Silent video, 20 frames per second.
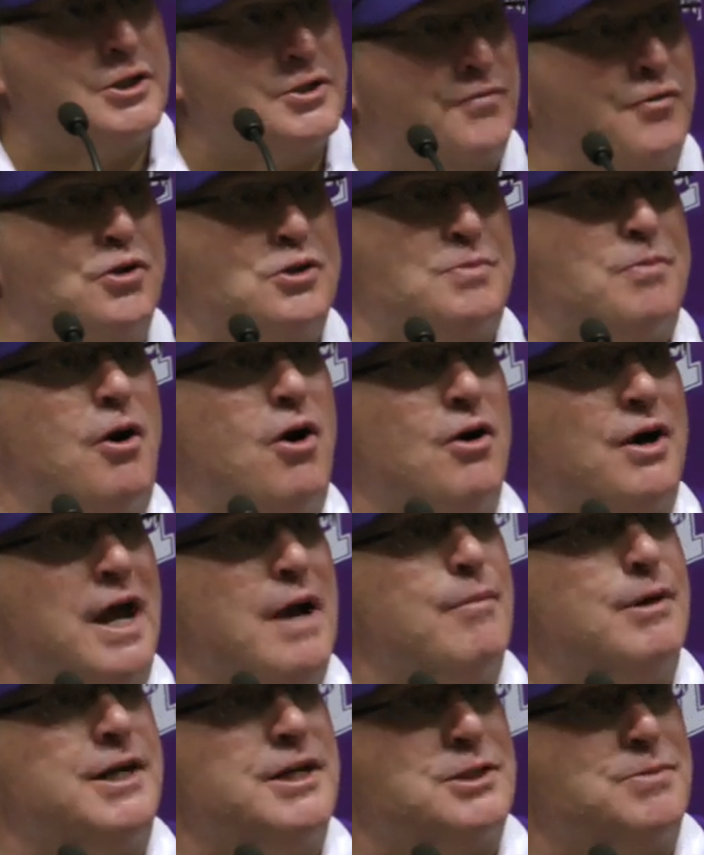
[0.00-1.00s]
his first ball
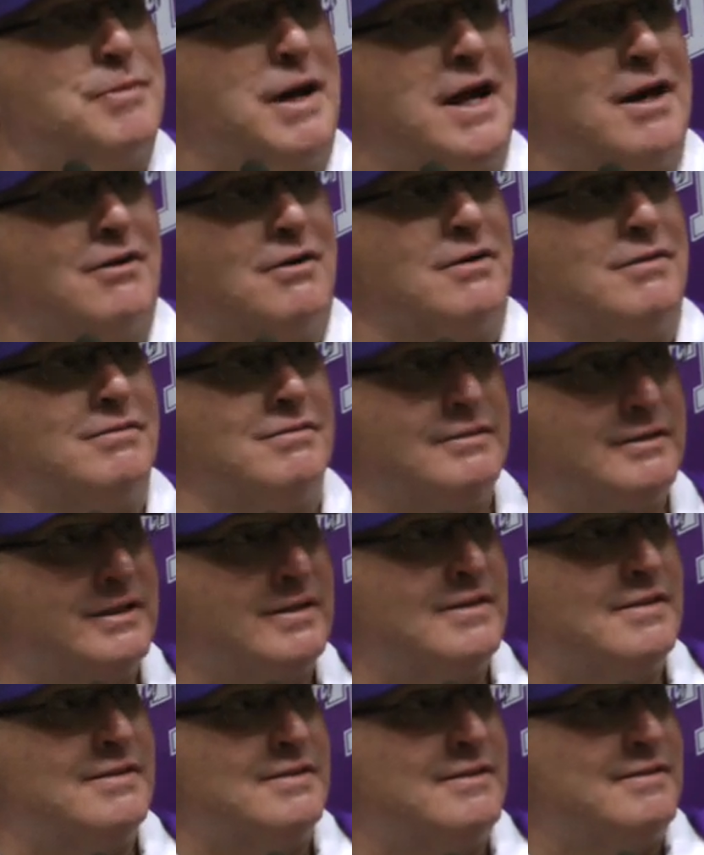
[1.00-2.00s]
game against Baylor
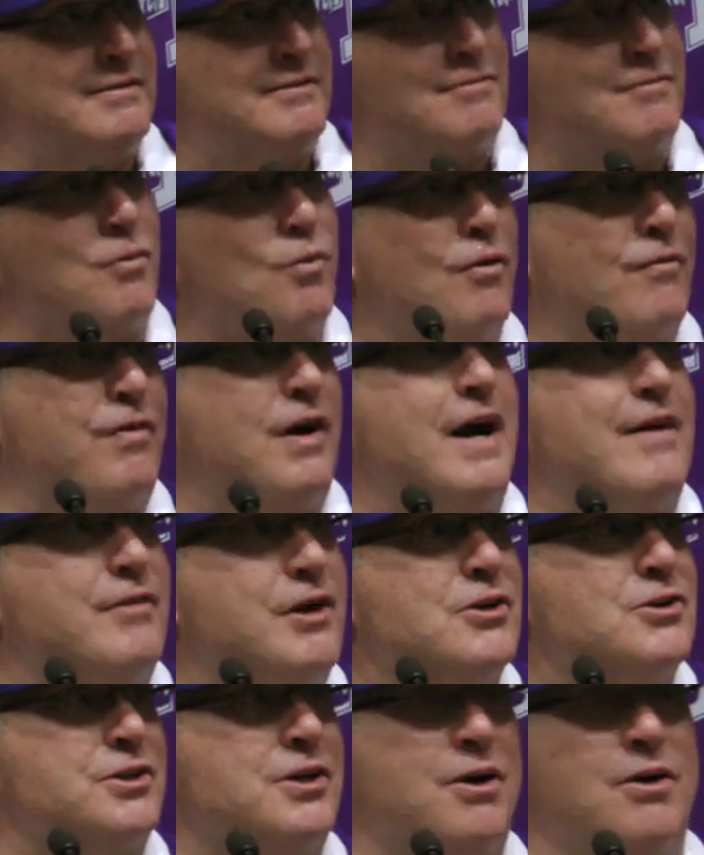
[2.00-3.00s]
4 or 5
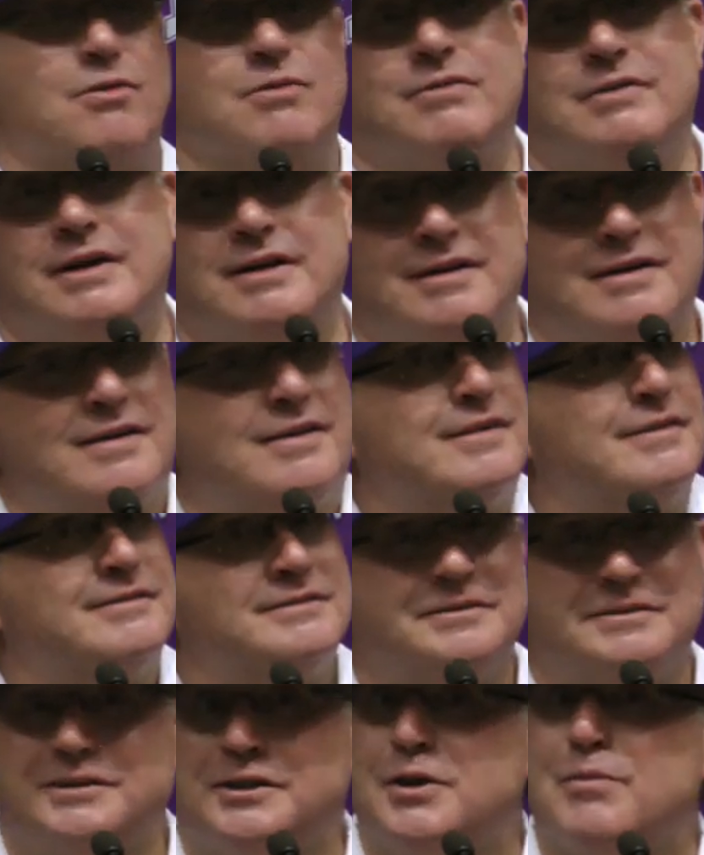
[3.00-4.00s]
years ago,
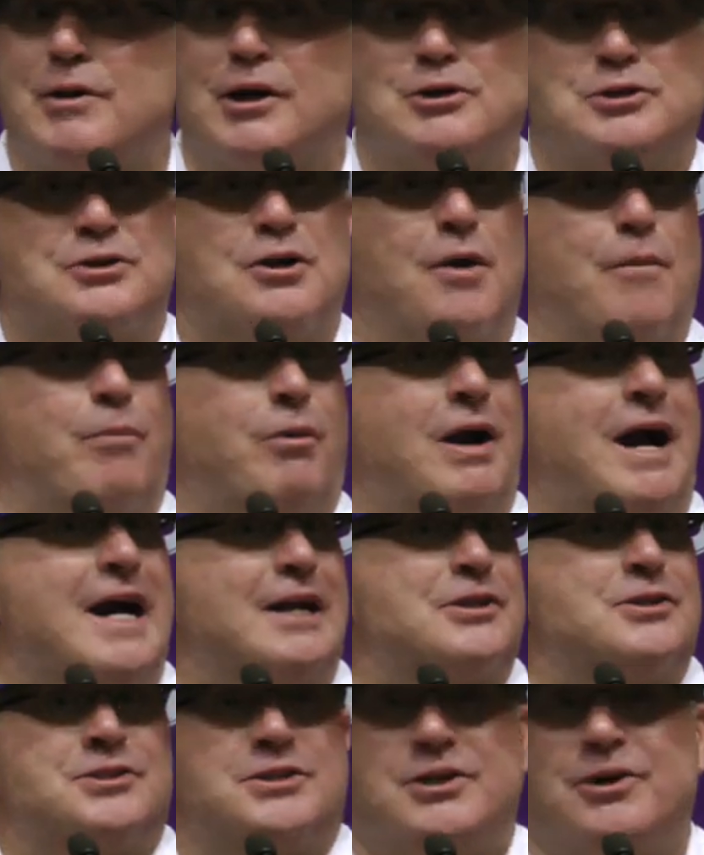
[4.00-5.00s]
you better start
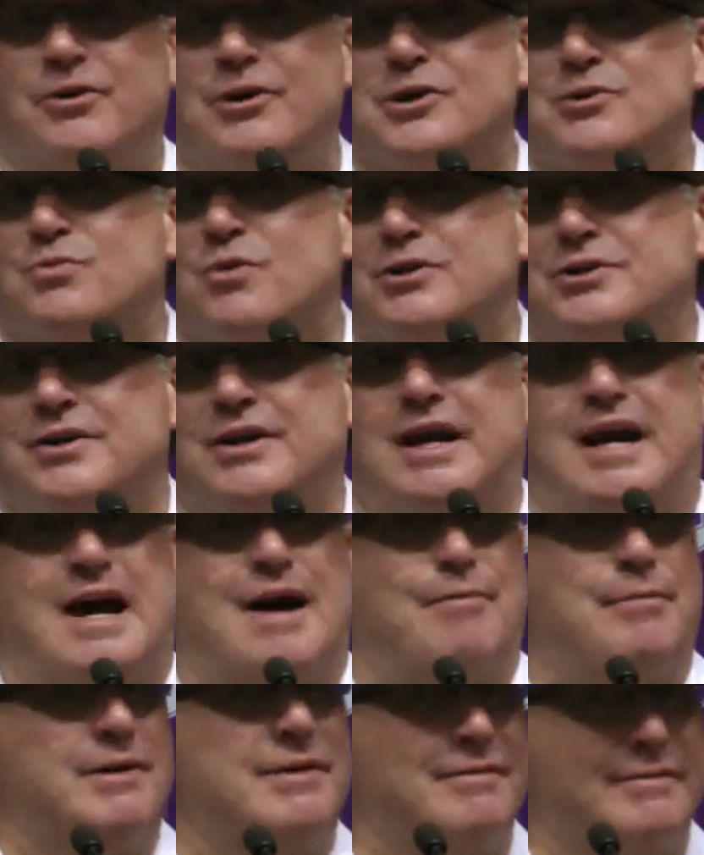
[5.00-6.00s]
practicing or here's what's going to
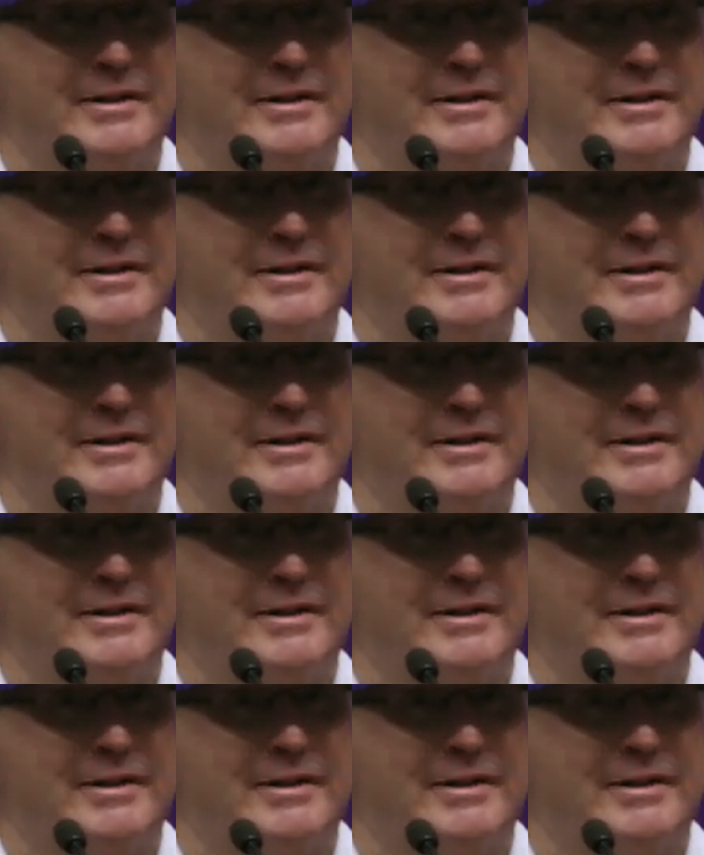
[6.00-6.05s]
happen.